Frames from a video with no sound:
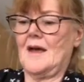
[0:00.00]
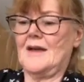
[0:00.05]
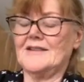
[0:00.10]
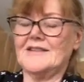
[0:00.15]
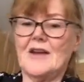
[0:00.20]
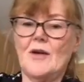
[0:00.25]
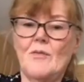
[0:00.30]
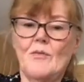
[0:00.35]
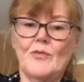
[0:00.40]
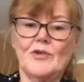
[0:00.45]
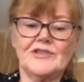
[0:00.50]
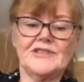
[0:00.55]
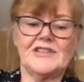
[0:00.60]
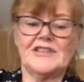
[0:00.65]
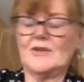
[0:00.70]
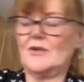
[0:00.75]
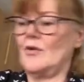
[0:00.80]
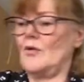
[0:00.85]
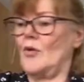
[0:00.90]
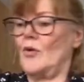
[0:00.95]
don't want
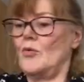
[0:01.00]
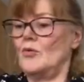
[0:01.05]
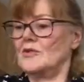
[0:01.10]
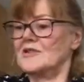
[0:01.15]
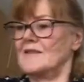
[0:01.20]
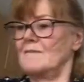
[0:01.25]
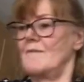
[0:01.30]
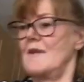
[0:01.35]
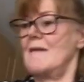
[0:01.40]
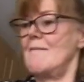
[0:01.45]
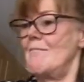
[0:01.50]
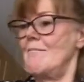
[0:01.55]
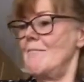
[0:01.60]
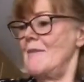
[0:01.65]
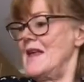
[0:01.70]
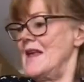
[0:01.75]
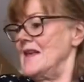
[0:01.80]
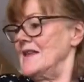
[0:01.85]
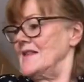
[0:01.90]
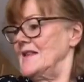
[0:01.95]
it all to be
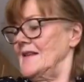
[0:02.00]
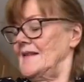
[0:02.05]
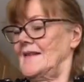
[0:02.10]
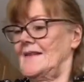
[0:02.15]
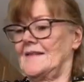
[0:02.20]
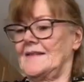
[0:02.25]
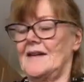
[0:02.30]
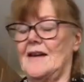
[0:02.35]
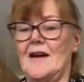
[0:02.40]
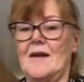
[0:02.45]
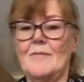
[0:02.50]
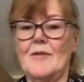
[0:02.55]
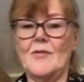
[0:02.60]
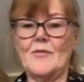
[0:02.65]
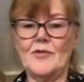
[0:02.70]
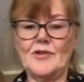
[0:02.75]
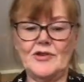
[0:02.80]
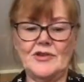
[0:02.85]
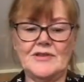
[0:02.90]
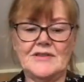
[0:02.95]
me this time. I
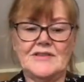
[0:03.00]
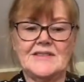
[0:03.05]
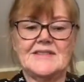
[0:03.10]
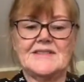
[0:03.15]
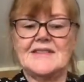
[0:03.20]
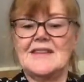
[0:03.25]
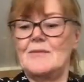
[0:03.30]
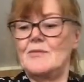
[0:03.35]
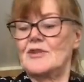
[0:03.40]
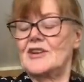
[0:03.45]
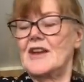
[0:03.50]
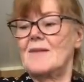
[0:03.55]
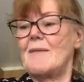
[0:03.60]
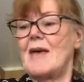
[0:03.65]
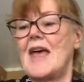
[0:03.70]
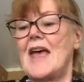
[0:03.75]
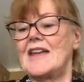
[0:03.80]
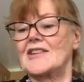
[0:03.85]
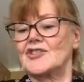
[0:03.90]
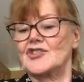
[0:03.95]
want you to see what I'm
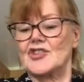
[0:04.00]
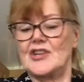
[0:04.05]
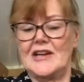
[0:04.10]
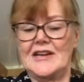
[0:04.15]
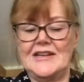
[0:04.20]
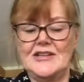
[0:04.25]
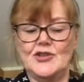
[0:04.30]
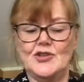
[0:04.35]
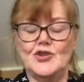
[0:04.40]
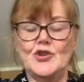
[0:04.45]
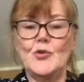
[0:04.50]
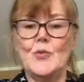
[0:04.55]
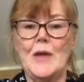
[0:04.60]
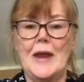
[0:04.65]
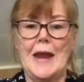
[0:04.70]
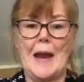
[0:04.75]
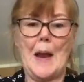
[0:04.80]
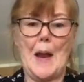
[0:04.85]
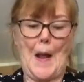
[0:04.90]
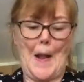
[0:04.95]
actually
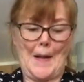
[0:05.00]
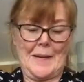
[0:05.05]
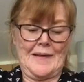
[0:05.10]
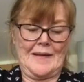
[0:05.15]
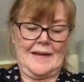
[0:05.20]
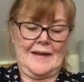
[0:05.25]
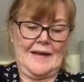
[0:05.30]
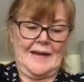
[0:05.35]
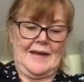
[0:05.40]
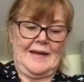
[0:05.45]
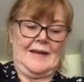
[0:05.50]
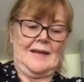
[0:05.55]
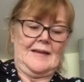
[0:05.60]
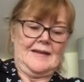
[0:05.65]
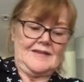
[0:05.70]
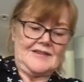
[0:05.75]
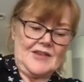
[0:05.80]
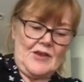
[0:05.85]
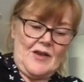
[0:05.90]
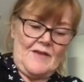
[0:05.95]
doing.
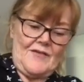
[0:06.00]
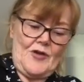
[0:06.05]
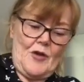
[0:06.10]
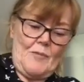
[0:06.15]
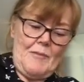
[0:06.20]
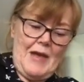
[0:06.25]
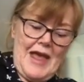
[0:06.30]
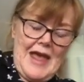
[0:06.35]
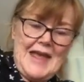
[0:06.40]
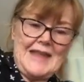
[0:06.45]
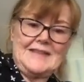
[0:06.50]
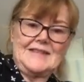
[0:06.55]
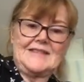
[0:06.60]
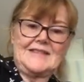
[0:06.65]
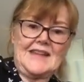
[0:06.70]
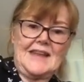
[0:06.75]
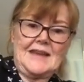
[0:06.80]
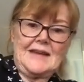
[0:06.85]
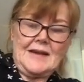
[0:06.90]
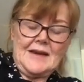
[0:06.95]
So I've got my hands
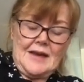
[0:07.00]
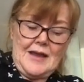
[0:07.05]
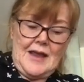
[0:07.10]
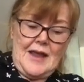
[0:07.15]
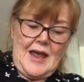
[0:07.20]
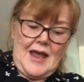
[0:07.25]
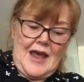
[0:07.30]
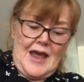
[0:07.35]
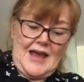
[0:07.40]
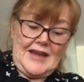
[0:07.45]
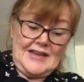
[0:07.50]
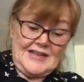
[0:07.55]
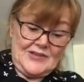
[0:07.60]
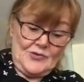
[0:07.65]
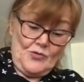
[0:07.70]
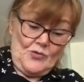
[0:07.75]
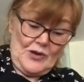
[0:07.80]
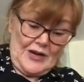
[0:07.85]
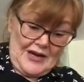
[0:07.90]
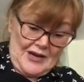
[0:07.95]
in and it's
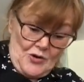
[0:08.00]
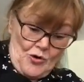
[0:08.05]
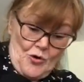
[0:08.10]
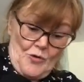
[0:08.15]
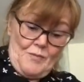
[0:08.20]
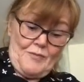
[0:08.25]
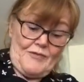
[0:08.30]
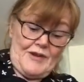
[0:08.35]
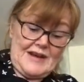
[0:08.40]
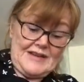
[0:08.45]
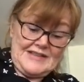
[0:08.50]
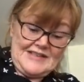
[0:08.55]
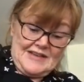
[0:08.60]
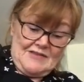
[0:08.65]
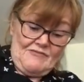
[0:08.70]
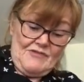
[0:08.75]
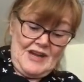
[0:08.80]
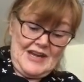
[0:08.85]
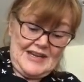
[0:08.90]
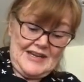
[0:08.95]
all
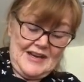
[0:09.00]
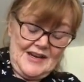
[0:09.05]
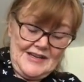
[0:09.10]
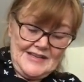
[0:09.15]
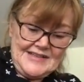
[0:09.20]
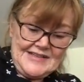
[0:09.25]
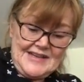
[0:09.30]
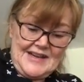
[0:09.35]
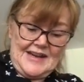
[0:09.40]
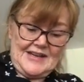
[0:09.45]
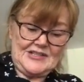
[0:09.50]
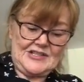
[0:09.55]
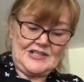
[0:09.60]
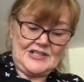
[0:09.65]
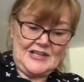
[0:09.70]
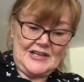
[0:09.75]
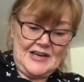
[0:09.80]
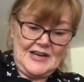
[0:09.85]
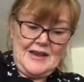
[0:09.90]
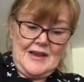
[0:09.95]
incorporating really nicely
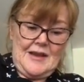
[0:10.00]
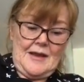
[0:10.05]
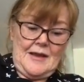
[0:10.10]
actually.